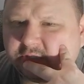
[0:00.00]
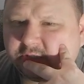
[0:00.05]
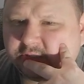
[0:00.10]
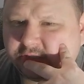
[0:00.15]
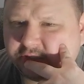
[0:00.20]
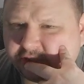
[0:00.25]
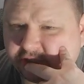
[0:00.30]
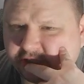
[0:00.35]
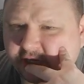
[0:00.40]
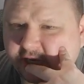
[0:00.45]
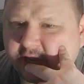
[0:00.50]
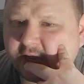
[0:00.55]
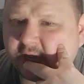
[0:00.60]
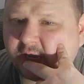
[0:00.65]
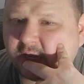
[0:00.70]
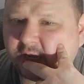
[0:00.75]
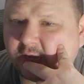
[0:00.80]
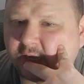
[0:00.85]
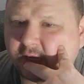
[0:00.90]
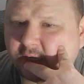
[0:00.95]

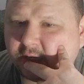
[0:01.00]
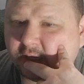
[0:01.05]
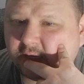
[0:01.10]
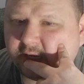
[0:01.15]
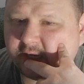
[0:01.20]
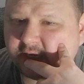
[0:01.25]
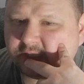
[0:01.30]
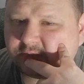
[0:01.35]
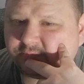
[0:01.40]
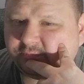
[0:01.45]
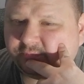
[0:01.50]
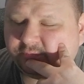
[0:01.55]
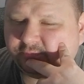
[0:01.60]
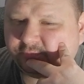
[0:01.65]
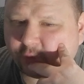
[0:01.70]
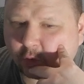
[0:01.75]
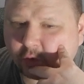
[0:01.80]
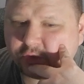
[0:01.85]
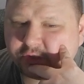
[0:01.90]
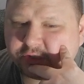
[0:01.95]
Check. He's
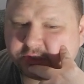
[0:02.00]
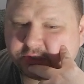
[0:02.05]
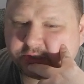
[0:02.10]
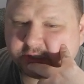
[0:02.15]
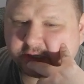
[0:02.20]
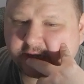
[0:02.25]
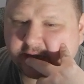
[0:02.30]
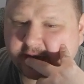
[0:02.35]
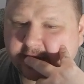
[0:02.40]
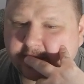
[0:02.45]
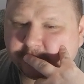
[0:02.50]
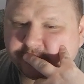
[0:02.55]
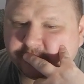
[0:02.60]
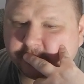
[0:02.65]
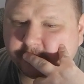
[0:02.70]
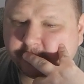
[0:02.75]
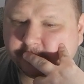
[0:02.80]
forced to capture.